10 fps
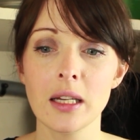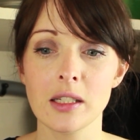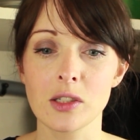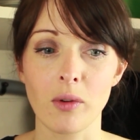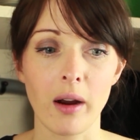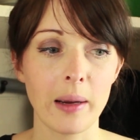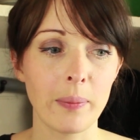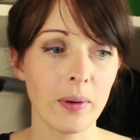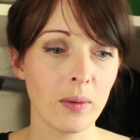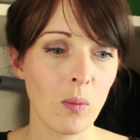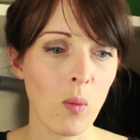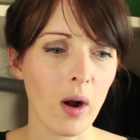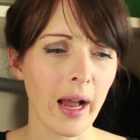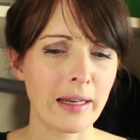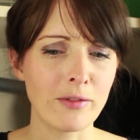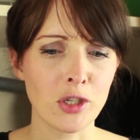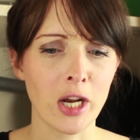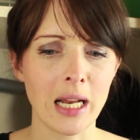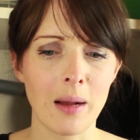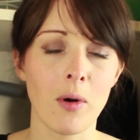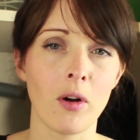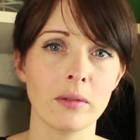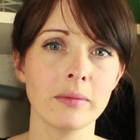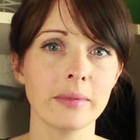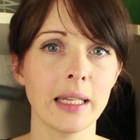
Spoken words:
describe what kind of journey I'm on.